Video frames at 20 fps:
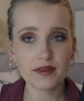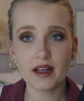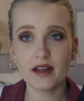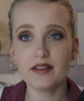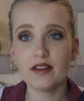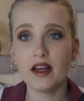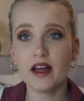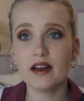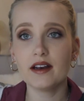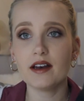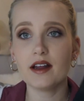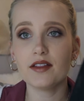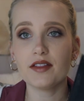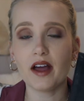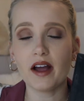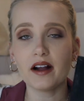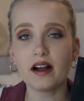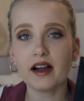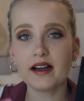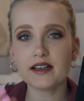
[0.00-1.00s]
and then
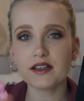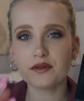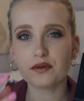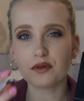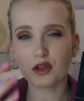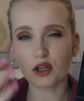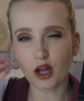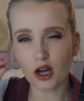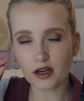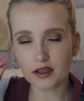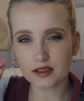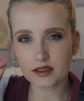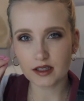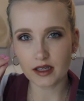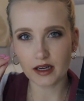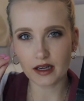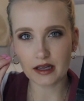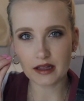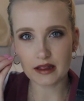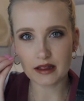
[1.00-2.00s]
that kind of locks
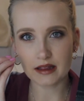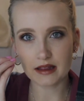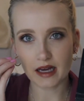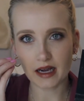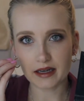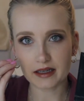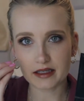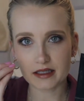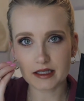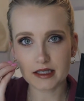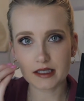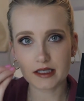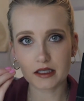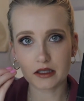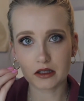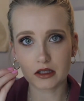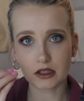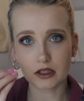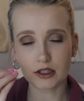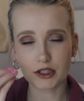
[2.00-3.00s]
in that
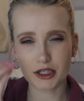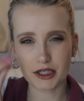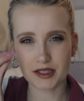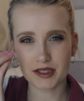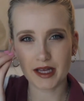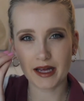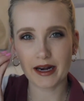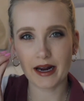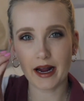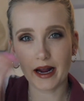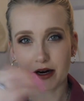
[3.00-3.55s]
concealer just that